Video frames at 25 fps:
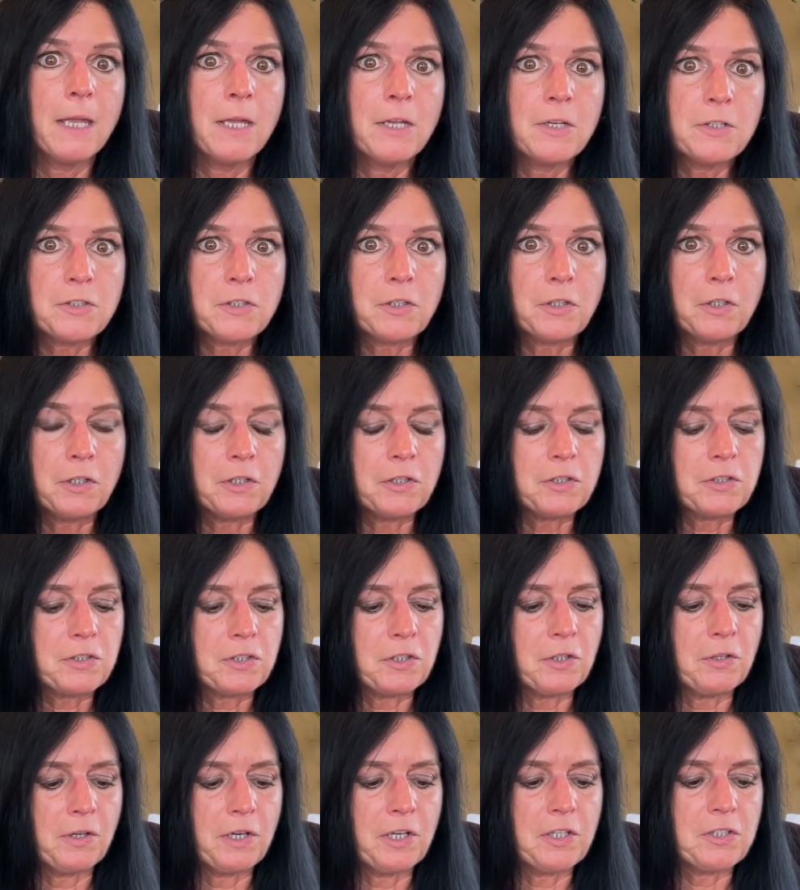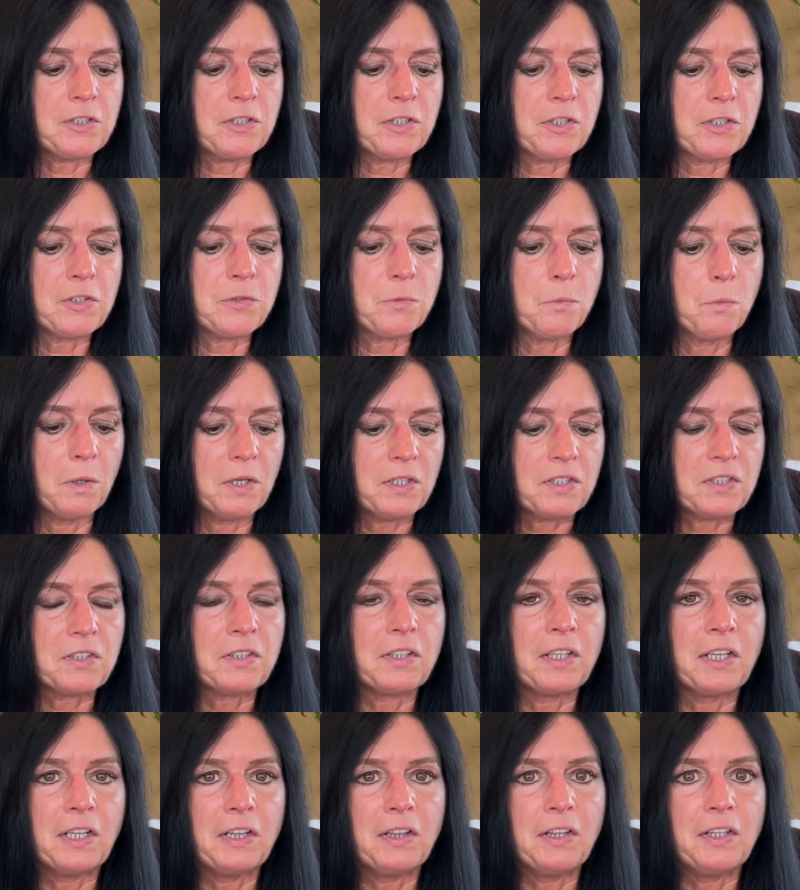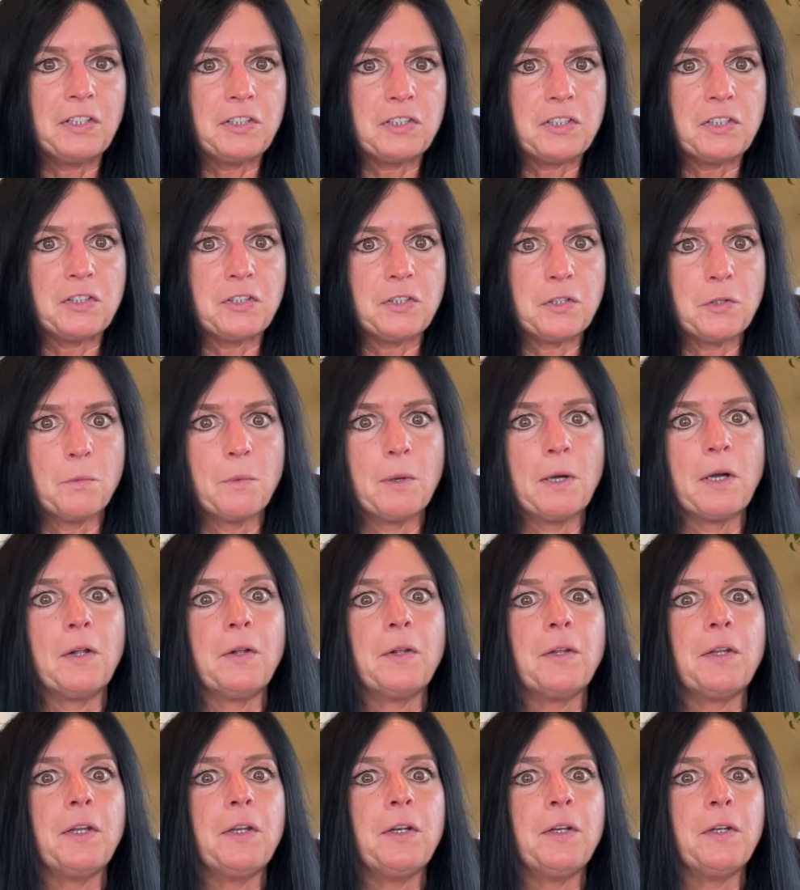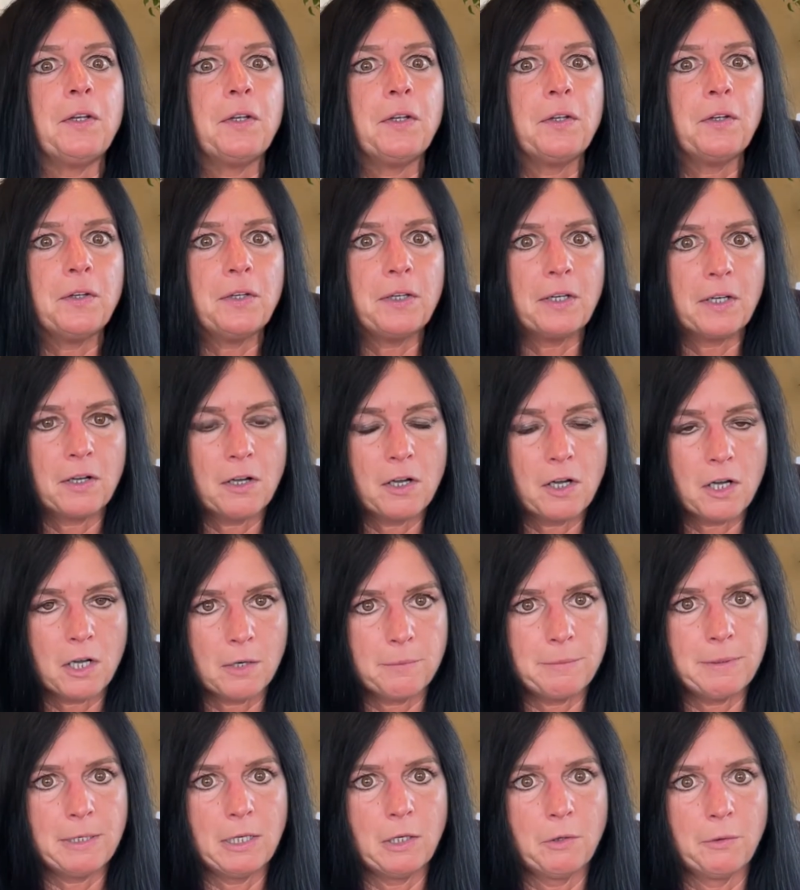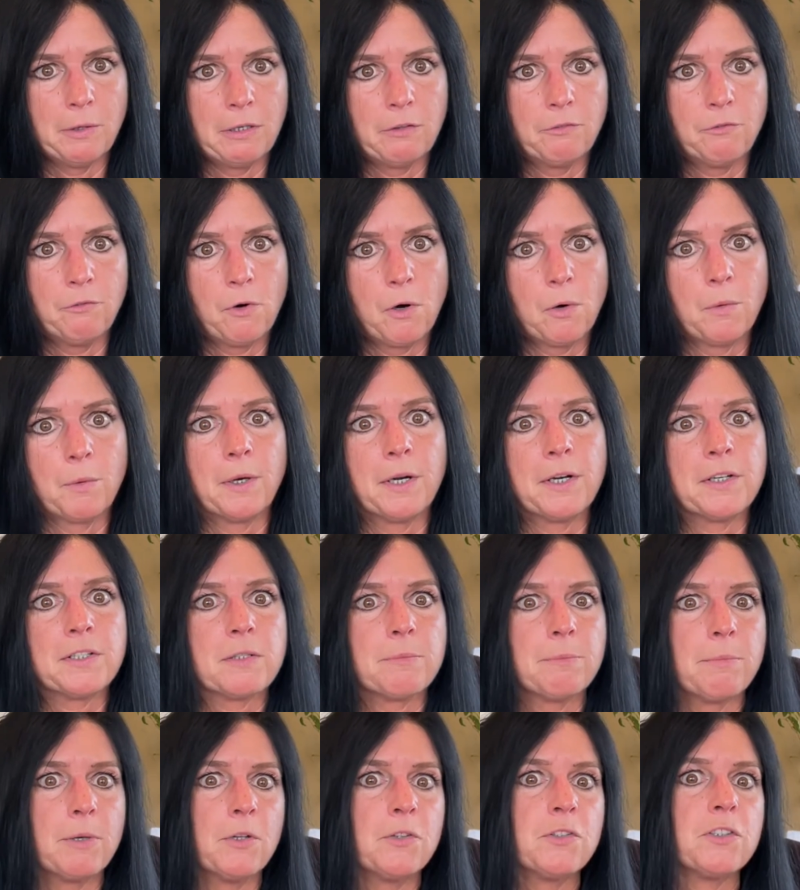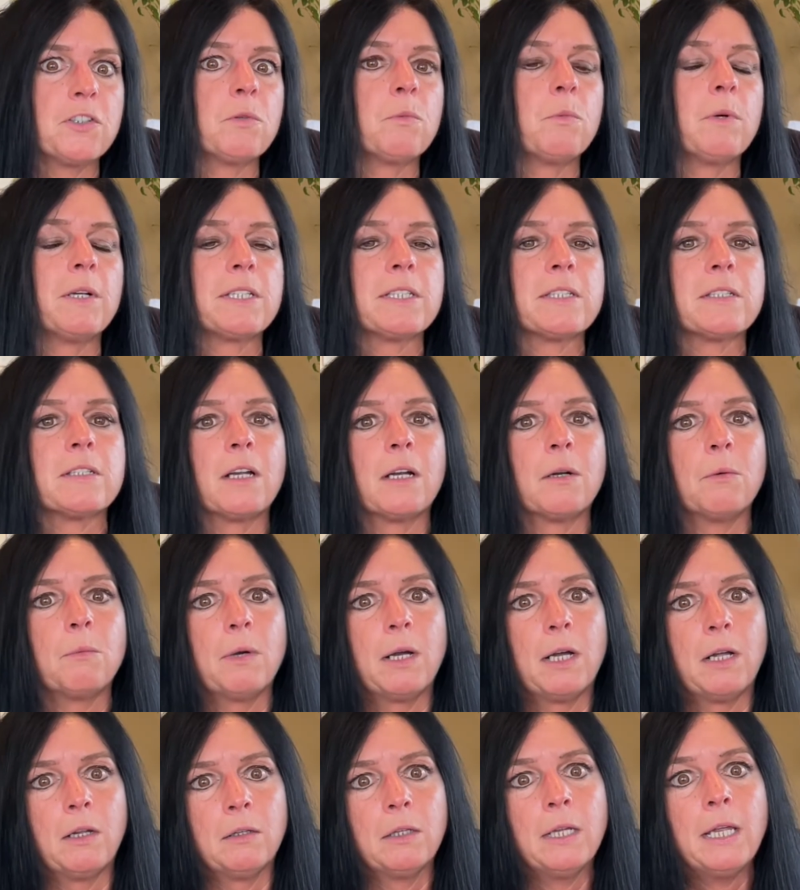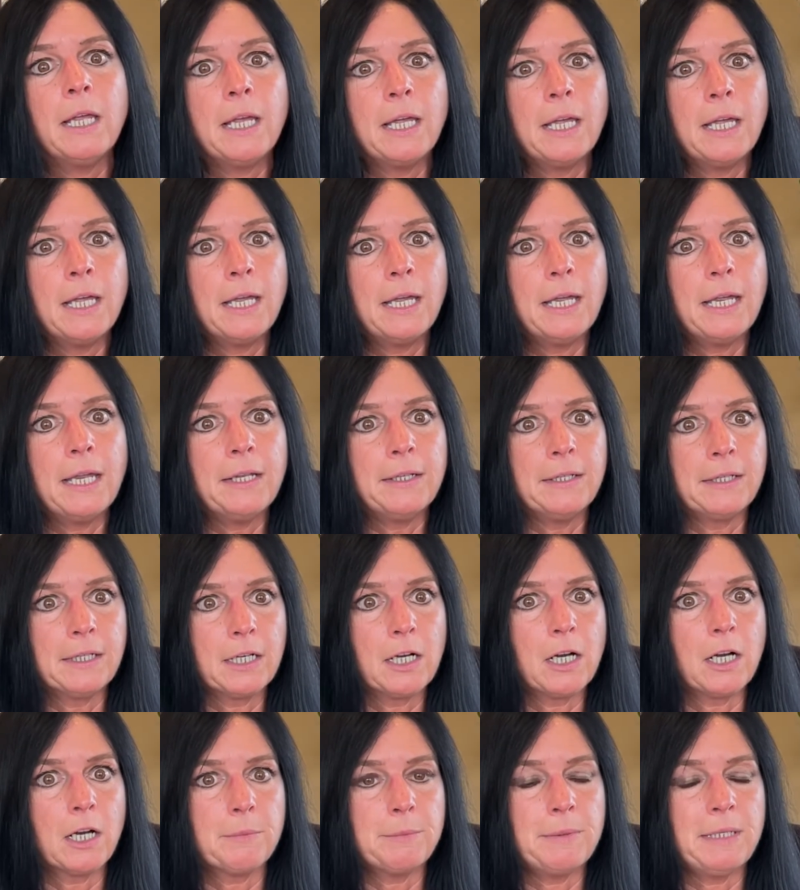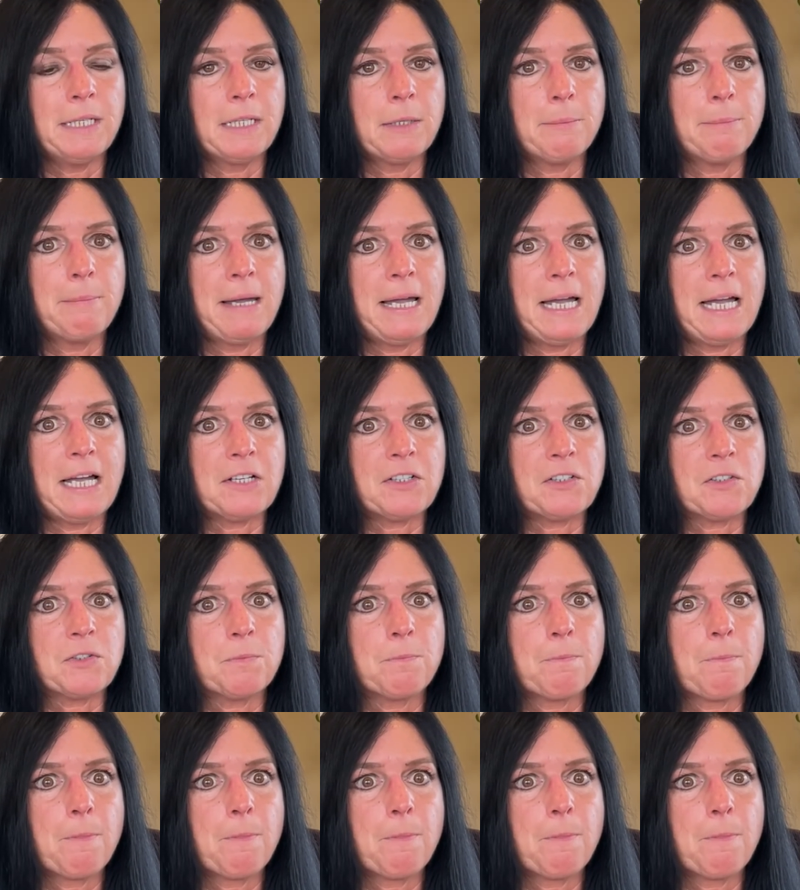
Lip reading: So the consideration is what's likely to do well in the economy going forward as opposed to what's done well in the economy in the past.